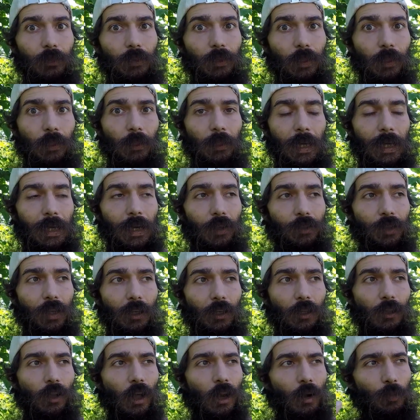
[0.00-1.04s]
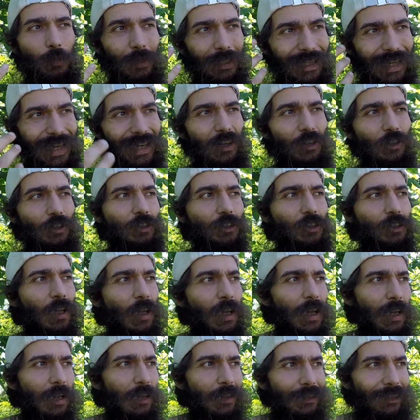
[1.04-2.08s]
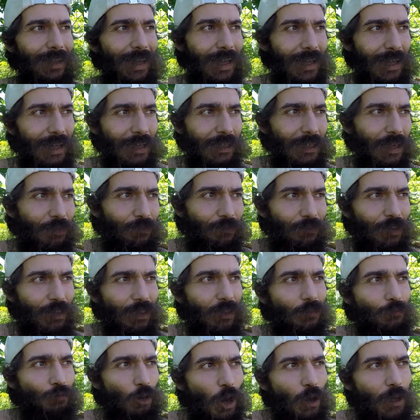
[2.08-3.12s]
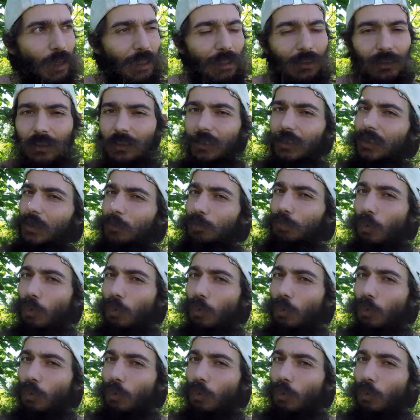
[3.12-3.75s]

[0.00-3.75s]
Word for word: Uh, and I think a lot of beginners, they, they feel running is a little